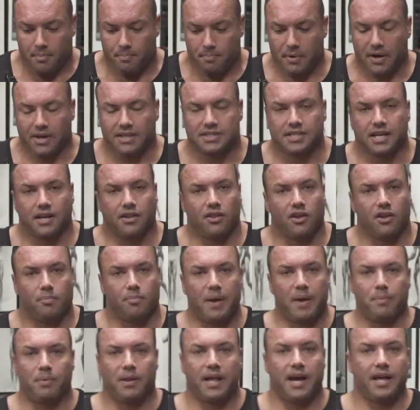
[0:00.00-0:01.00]
But I see a lot of
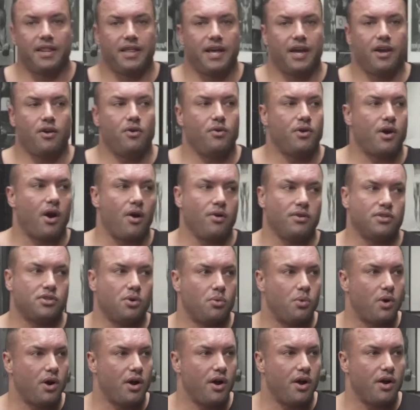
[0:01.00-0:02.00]
people out there who are going to
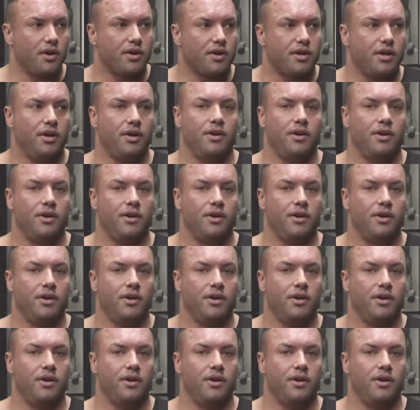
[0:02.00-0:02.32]
work,